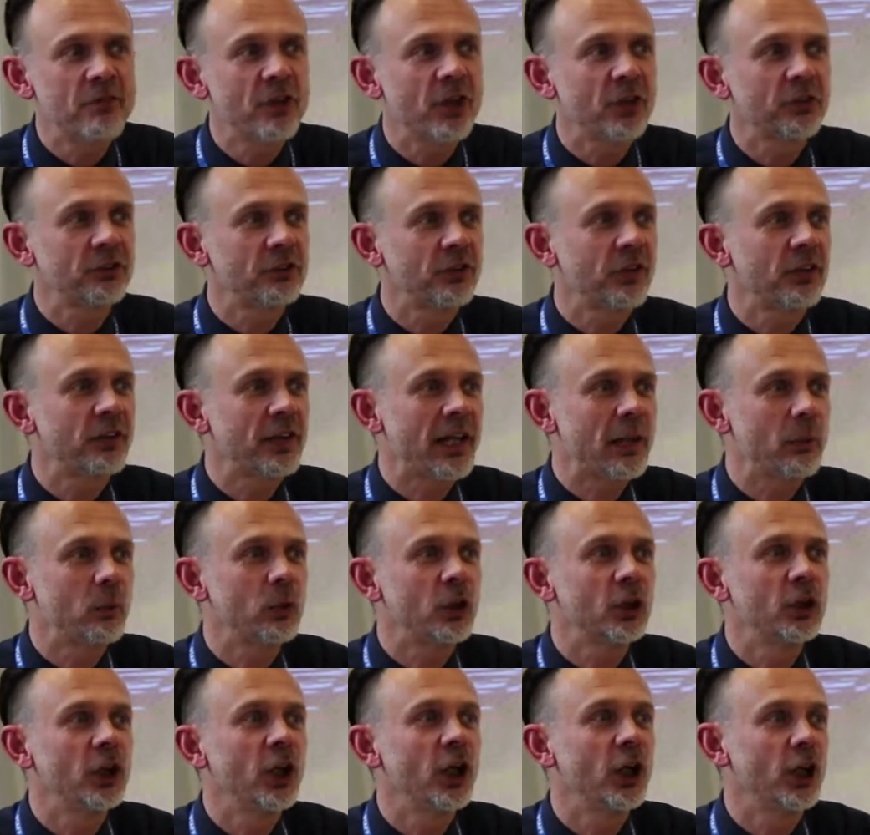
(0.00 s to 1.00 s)
verse that they
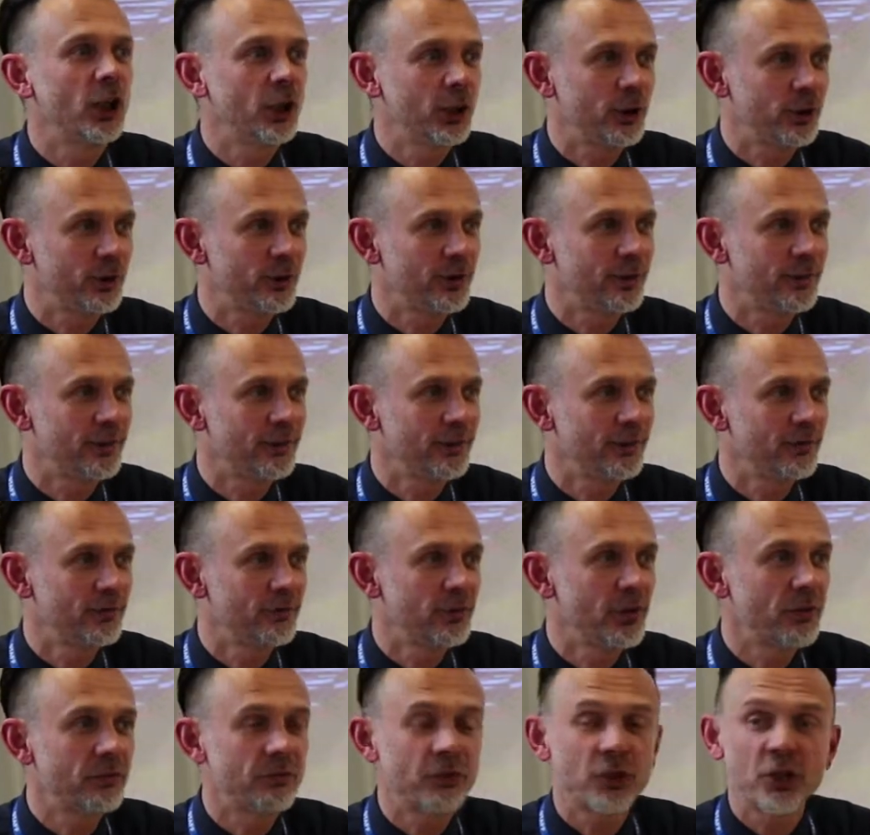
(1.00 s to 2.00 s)
would learn
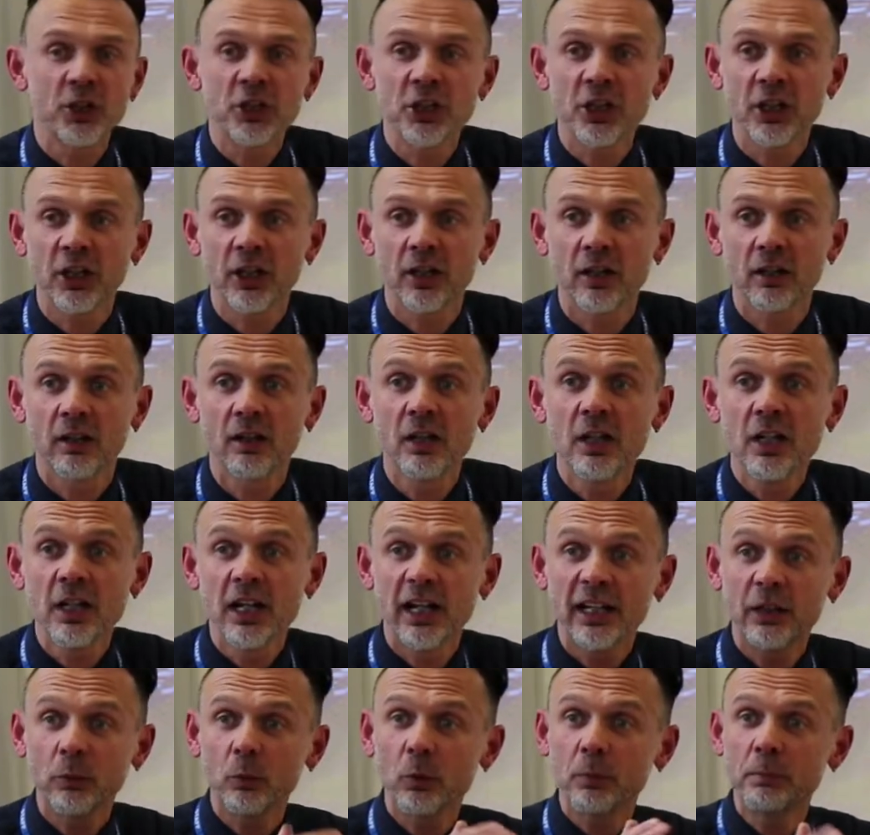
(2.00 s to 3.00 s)
for the year,
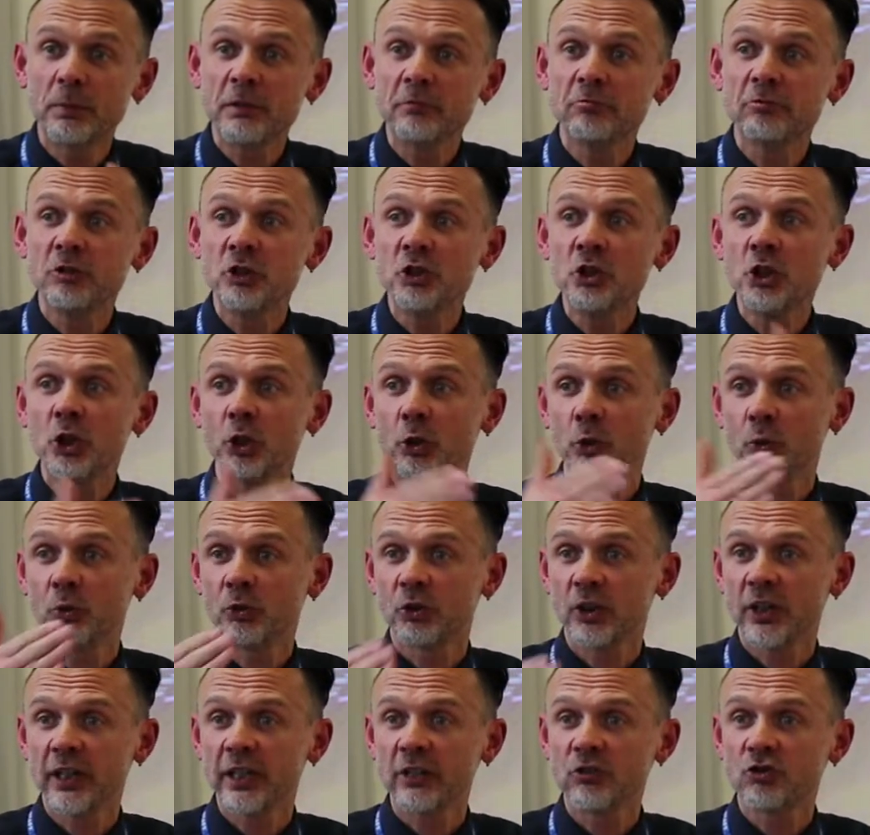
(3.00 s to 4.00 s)
and it would be
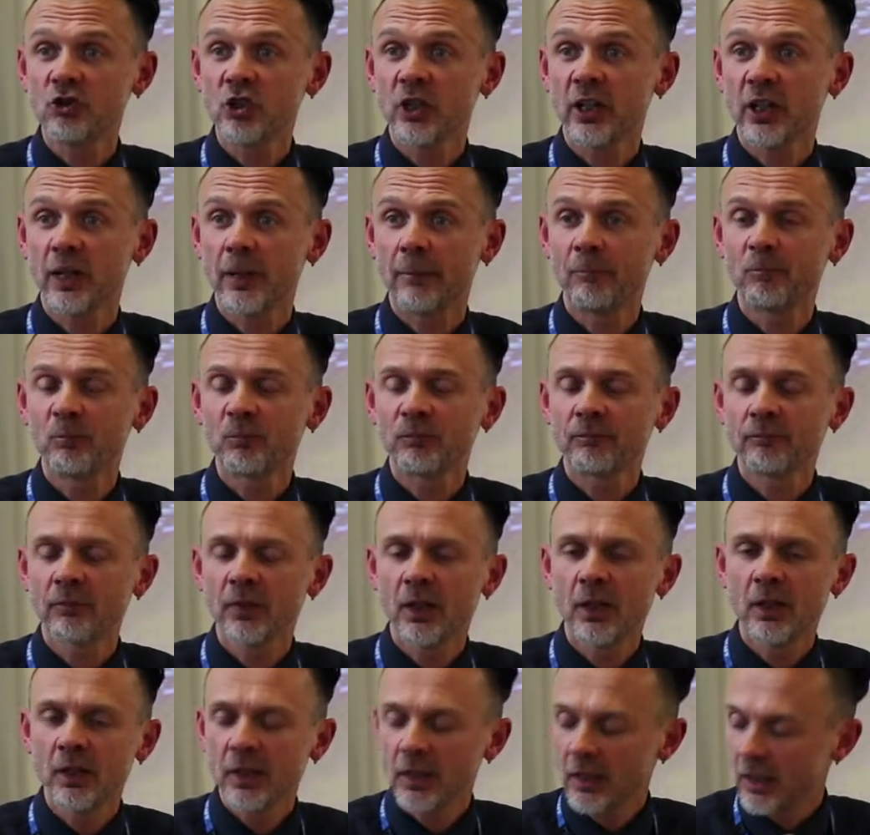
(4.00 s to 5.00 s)
renewed each year.
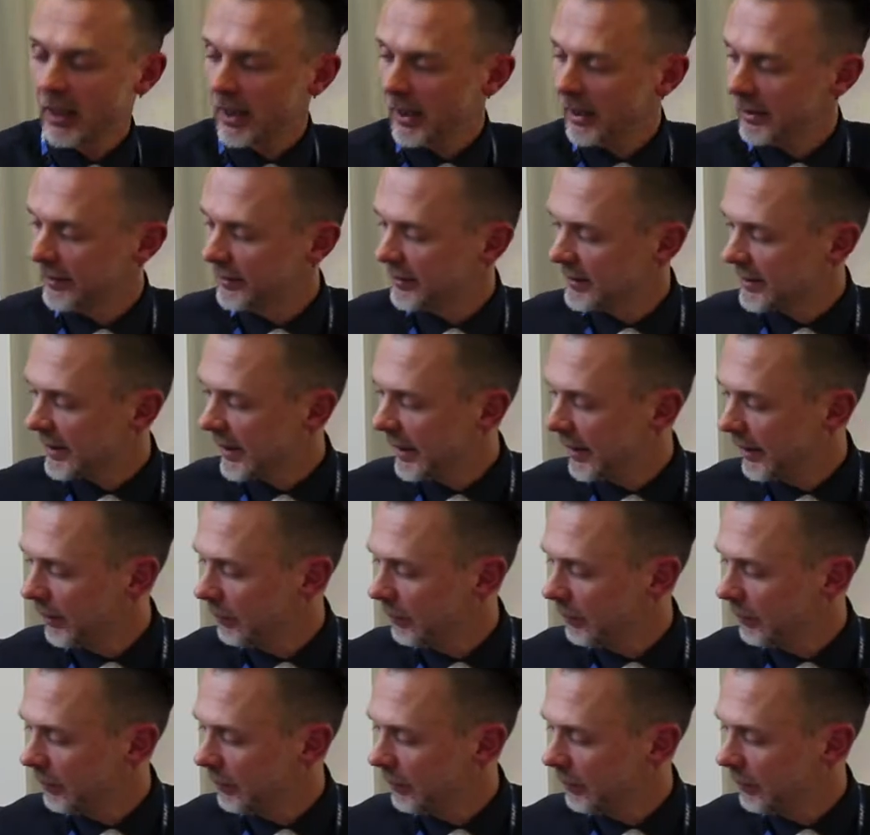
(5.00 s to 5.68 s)
And